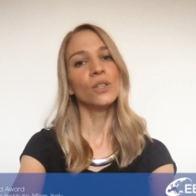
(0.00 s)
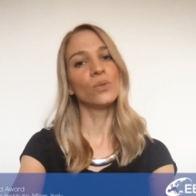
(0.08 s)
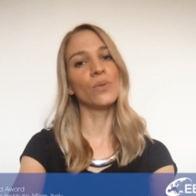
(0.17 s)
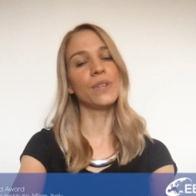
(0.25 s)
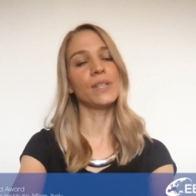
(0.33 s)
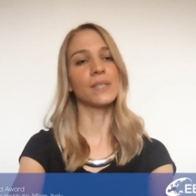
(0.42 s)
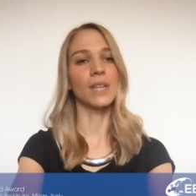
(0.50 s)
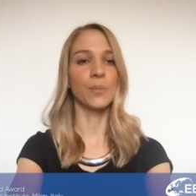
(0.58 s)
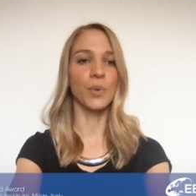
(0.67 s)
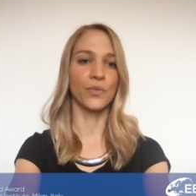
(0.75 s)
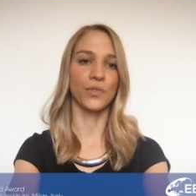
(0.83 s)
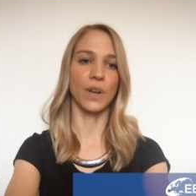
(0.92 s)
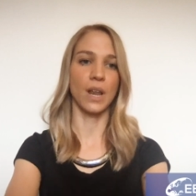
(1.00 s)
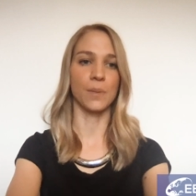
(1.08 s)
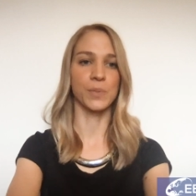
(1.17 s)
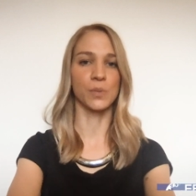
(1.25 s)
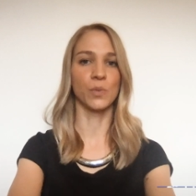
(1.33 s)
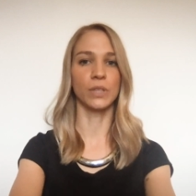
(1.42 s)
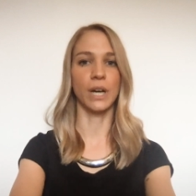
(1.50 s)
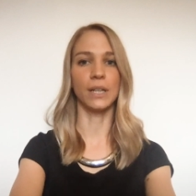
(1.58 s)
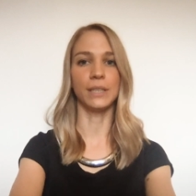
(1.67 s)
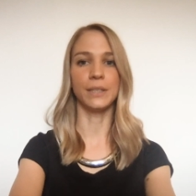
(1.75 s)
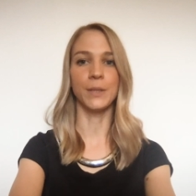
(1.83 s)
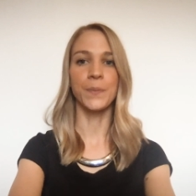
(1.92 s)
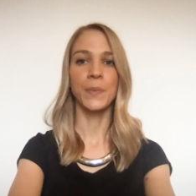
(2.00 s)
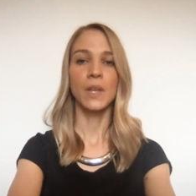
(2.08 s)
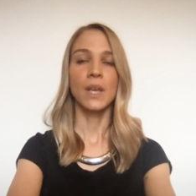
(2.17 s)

to this type of relapse modality